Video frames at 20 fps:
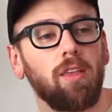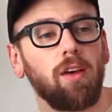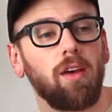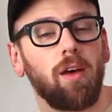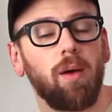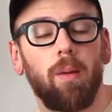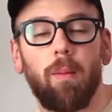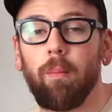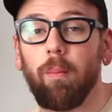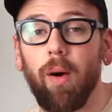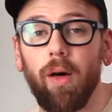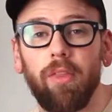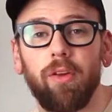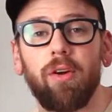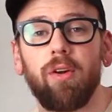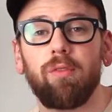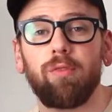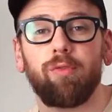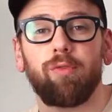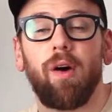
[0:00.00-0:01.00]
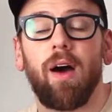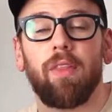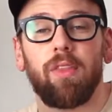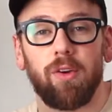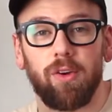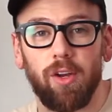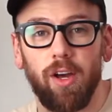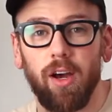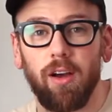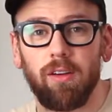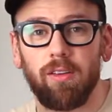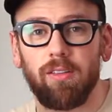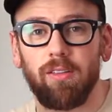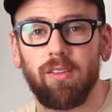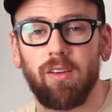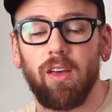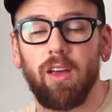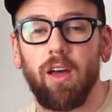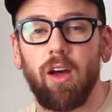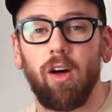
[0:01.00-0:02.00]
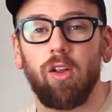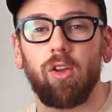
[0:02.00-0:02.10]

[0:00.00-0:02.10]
the mother and father ducks